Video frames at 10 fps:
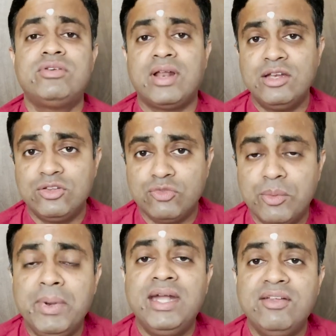
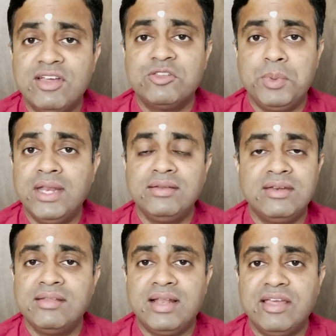transformative experience
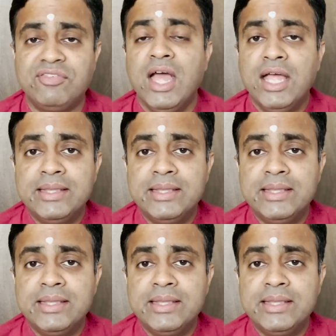in his life.